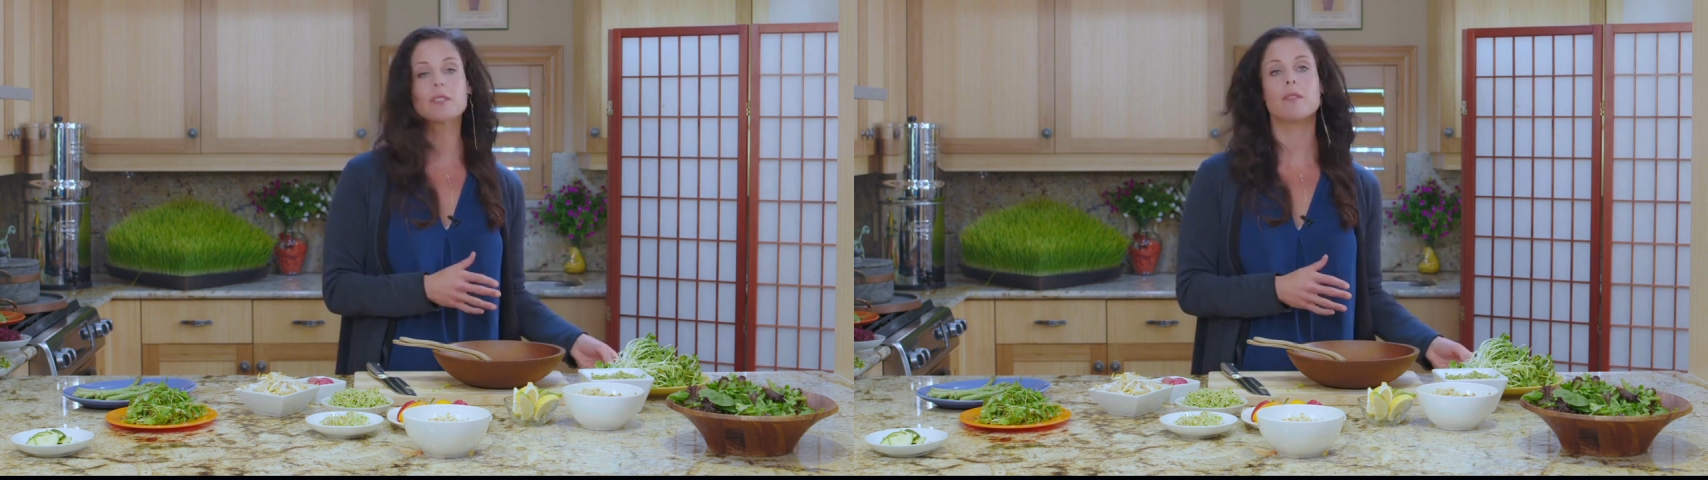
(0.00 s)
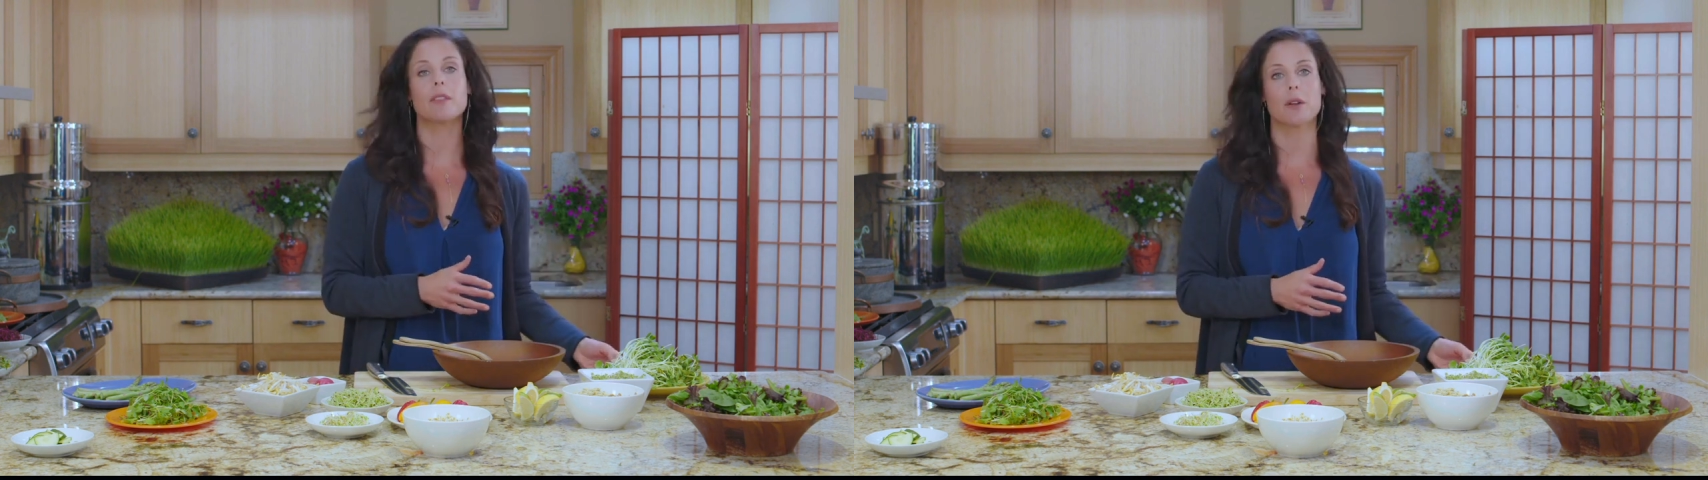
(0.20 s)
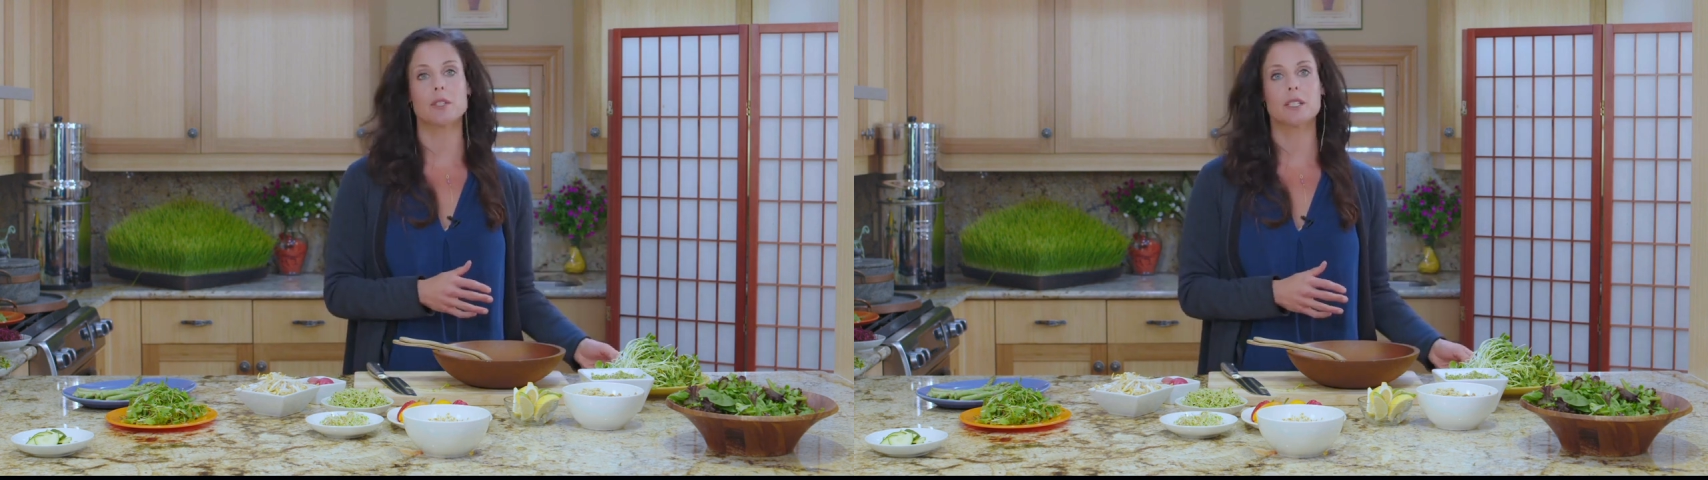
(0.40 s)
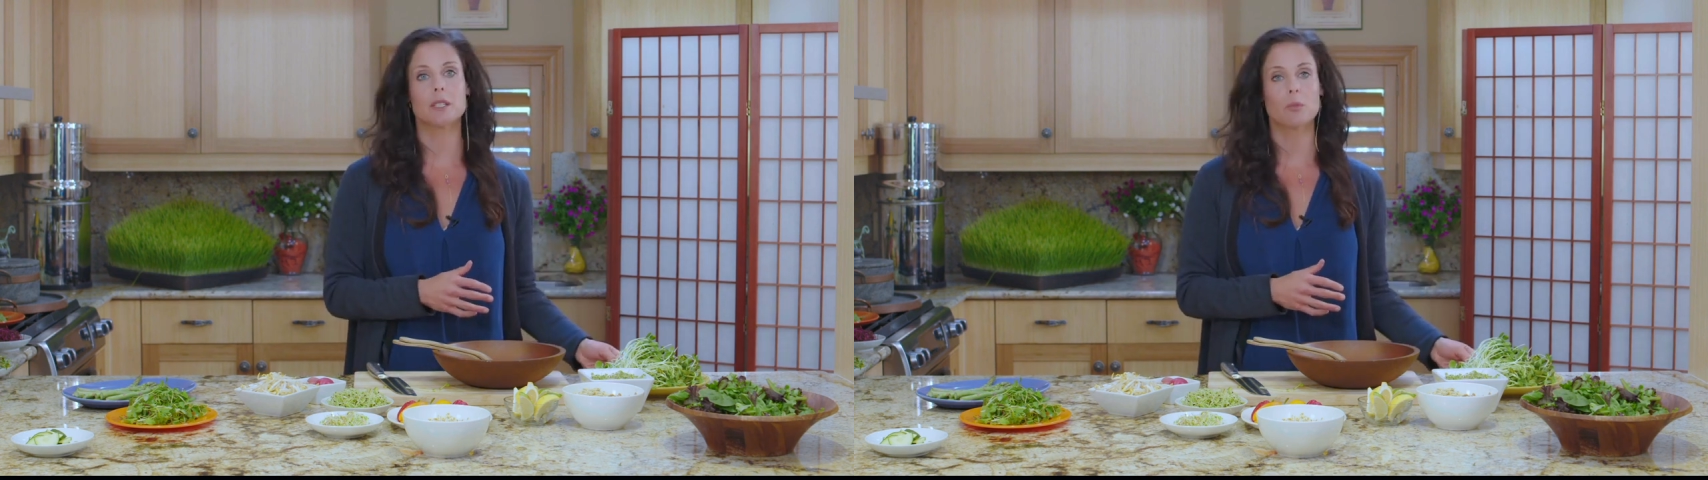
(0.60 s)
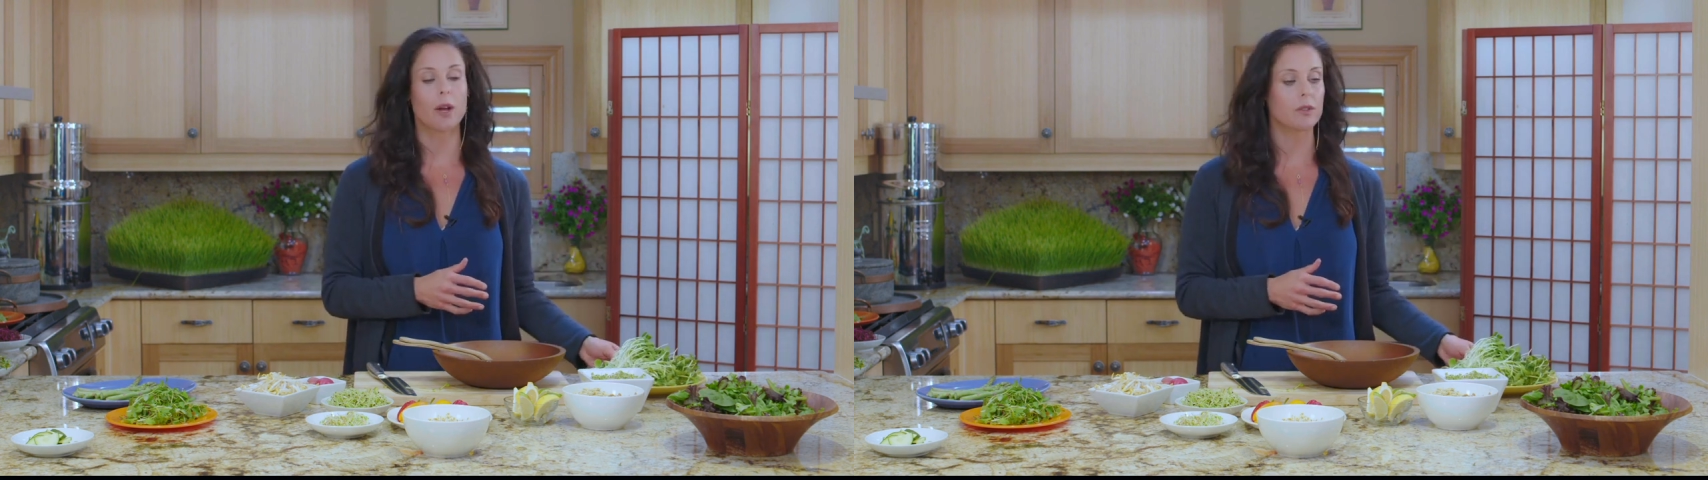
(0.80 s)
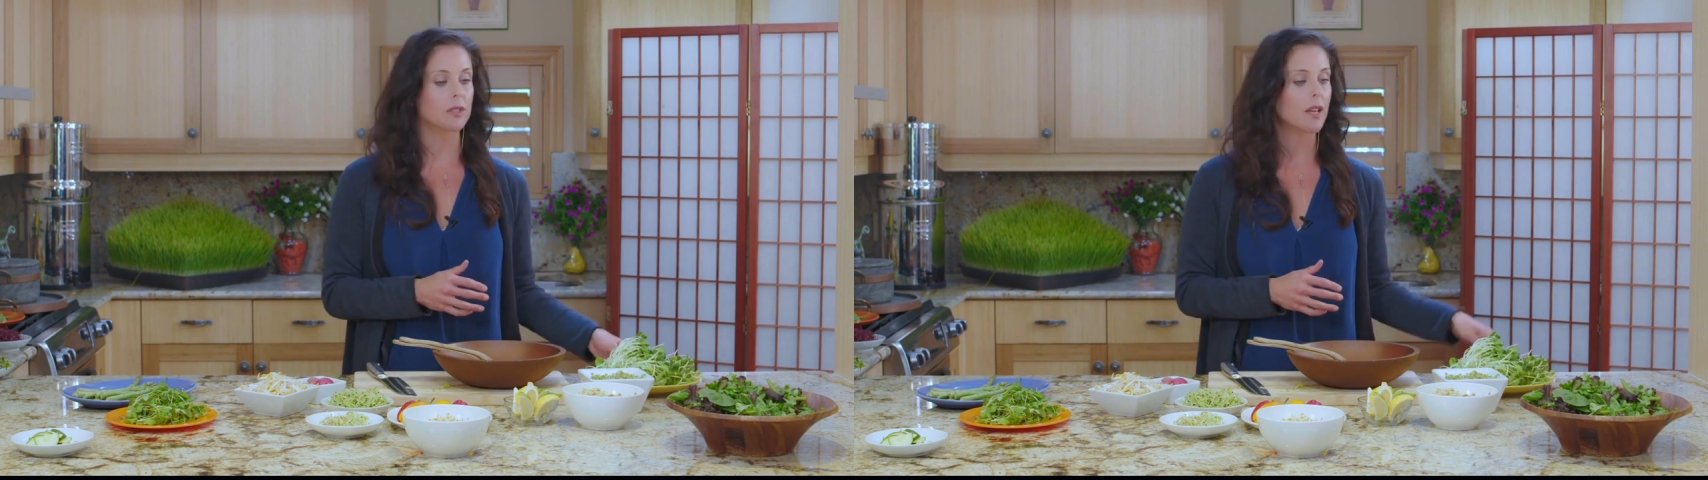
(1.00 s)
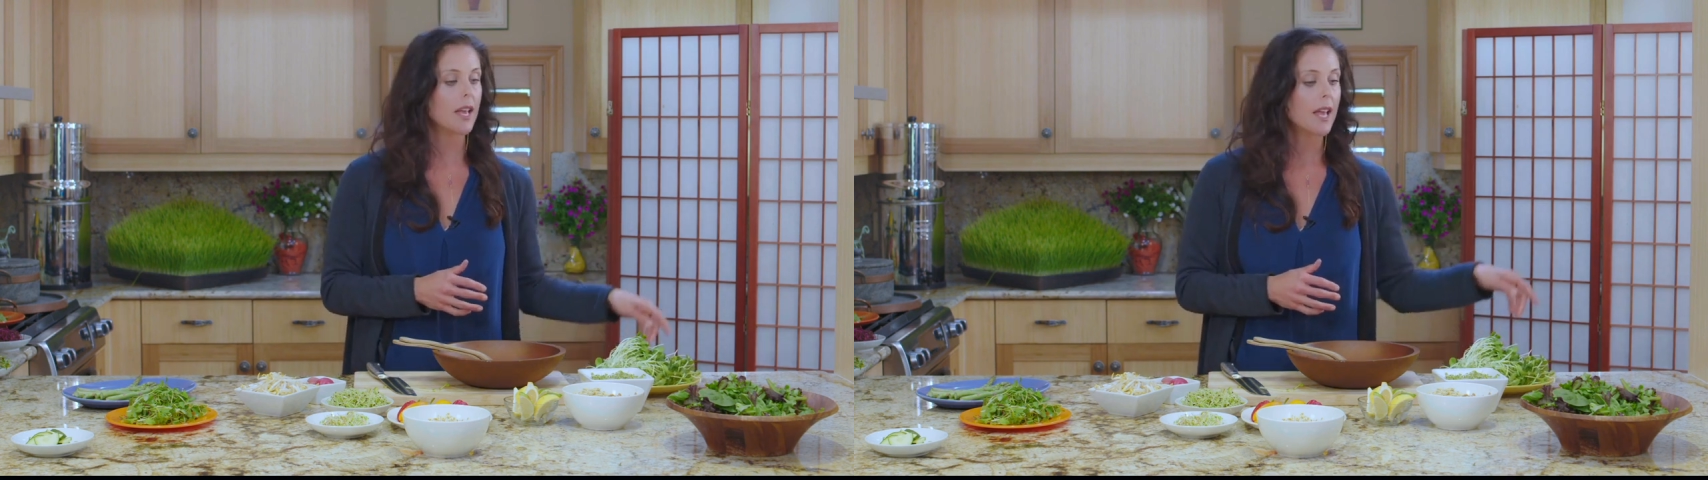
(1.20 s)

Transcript: sunflower seed sprouts.